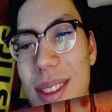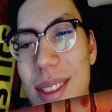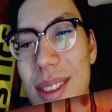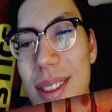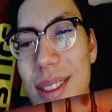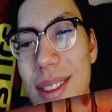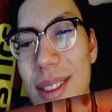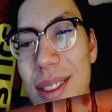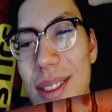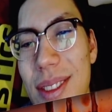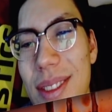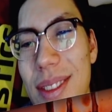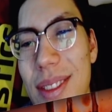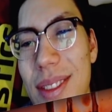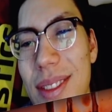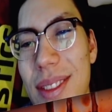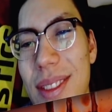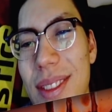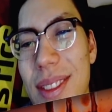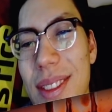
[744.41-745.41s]
Where?
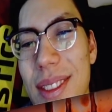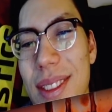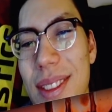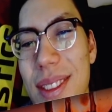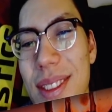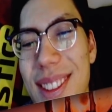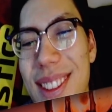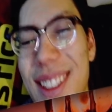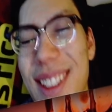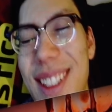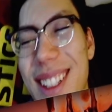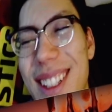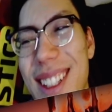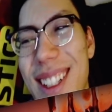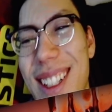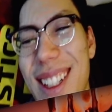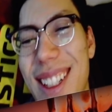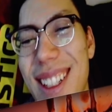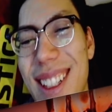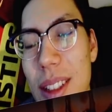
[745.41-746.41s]

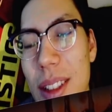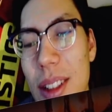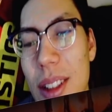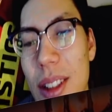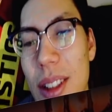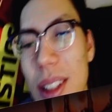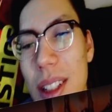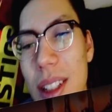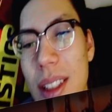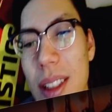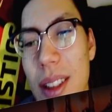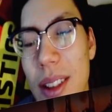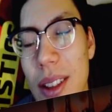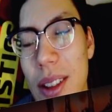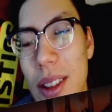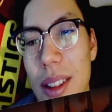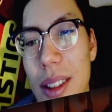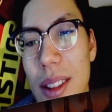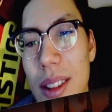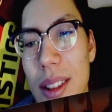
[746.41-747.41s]
Looks nice though.
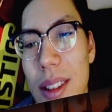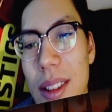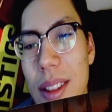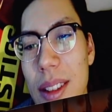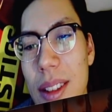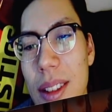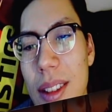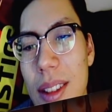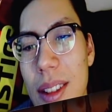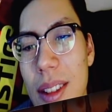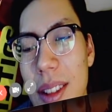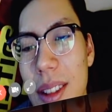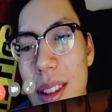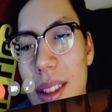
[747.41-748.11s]
Thank you.